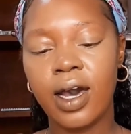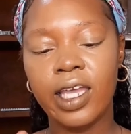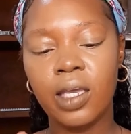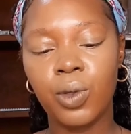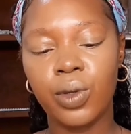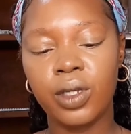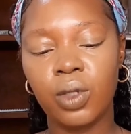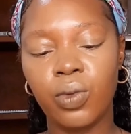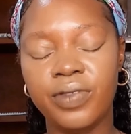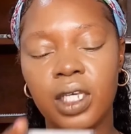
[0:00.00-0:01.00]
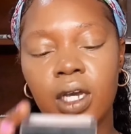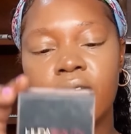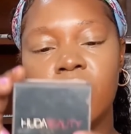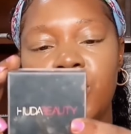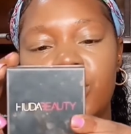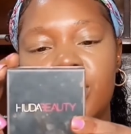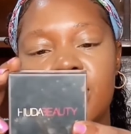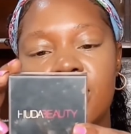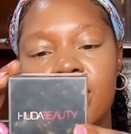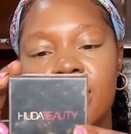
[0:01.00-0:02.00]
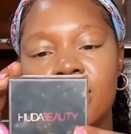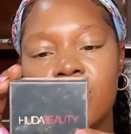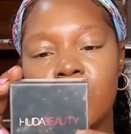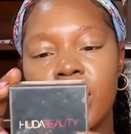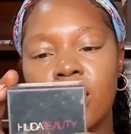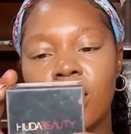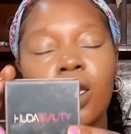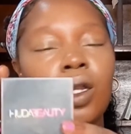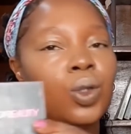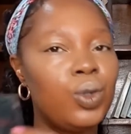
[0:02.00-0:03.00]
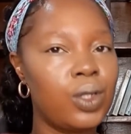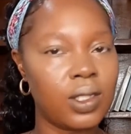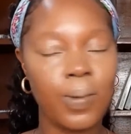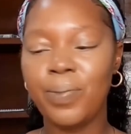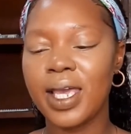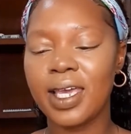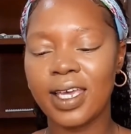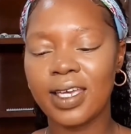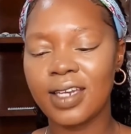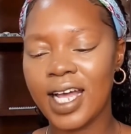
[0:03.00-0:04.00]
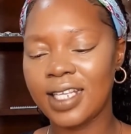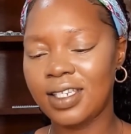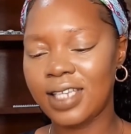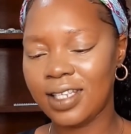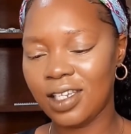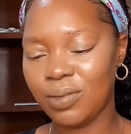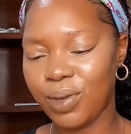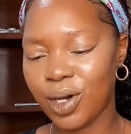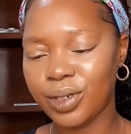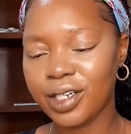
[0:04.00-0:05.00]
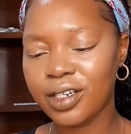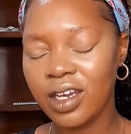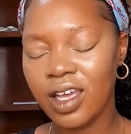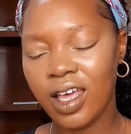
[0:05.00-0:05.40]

I am going in with the Huda Beauty Easy Bake Loose Baking and Setting Powder